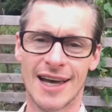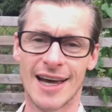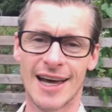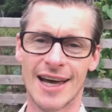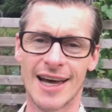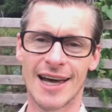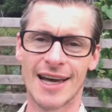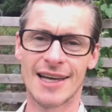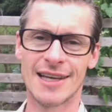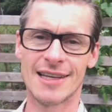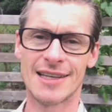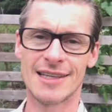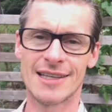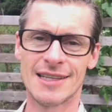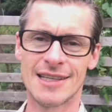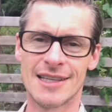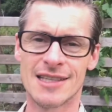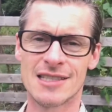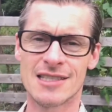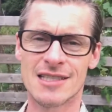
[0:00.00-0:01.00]
and
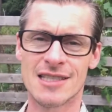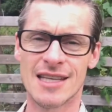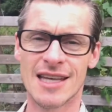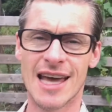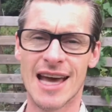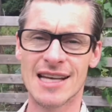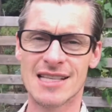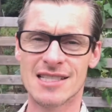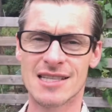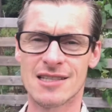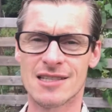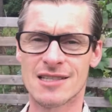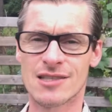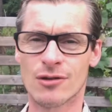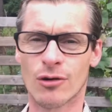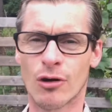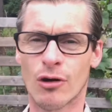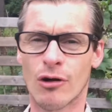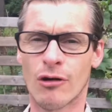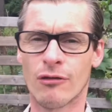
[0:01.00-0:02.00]
it's the essence
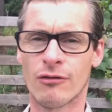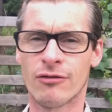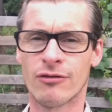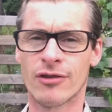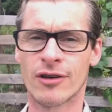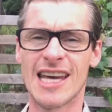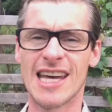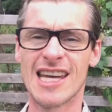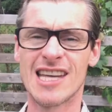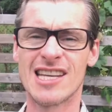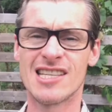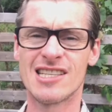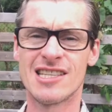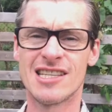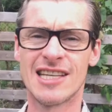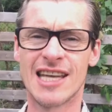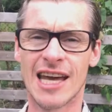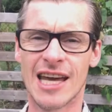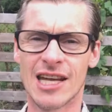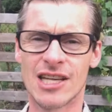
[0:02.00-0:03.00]
of
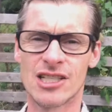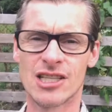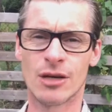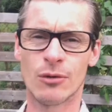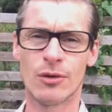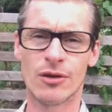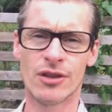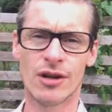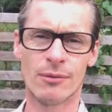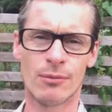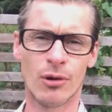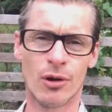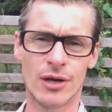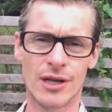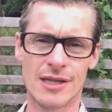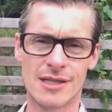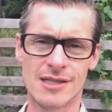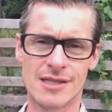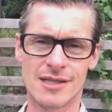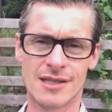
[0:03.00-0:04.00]
engaging with our
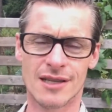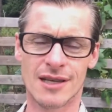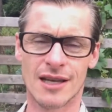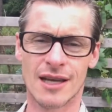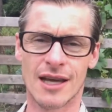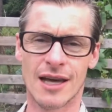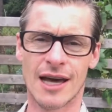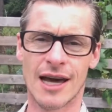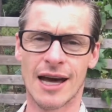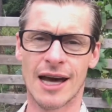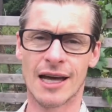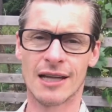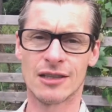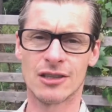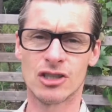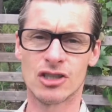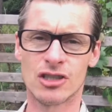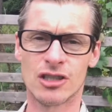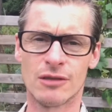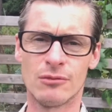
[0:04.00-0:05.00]
bodies and
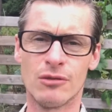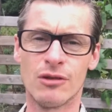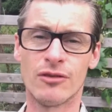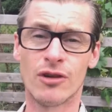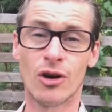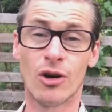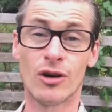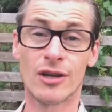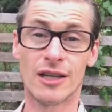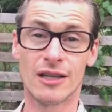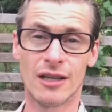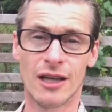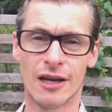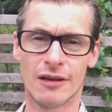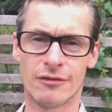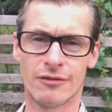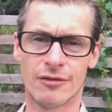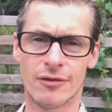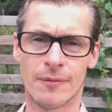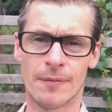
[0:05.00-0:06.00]
literally moving on in
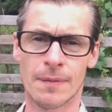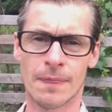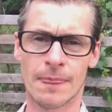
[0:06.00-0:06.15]
life